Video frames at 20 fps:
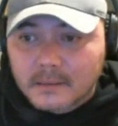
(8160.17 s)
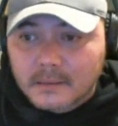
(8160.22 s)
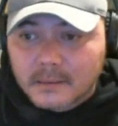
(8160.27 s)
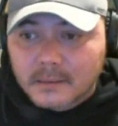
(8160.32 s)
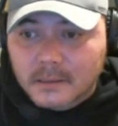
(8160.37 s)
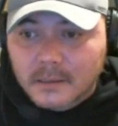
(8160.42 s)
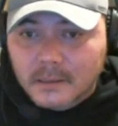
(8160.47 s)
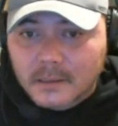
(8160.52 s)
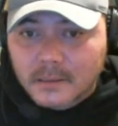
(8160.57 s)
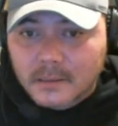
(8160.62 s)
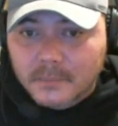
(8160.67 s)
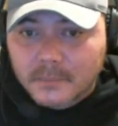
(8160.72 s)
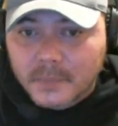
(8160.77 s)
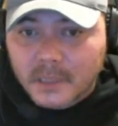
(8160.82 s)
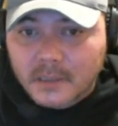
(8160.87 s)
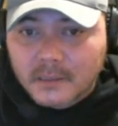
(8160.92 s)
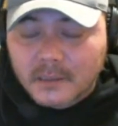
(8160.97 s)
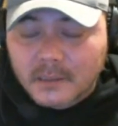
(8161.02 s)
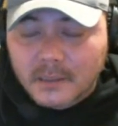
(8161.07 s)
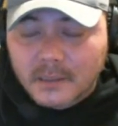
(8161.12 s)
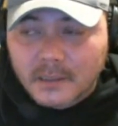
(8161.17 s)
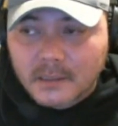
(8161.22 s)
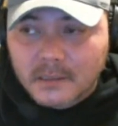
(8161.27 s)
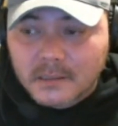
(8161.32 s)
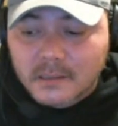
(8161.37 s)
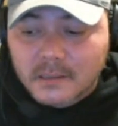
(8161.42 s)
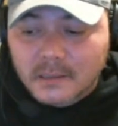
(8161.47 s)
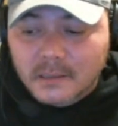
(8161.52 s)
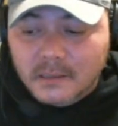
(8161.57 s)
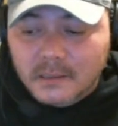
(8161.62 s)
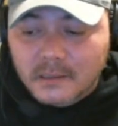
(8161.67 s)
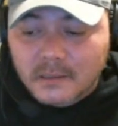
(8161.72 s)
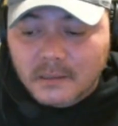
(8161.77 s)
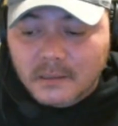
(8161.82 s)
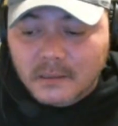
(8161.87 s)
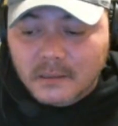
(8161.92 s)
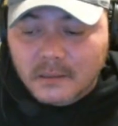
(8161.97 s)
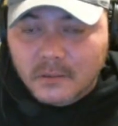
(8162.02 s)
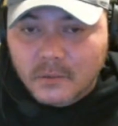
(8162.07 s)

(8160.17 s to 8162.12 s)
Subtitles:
that because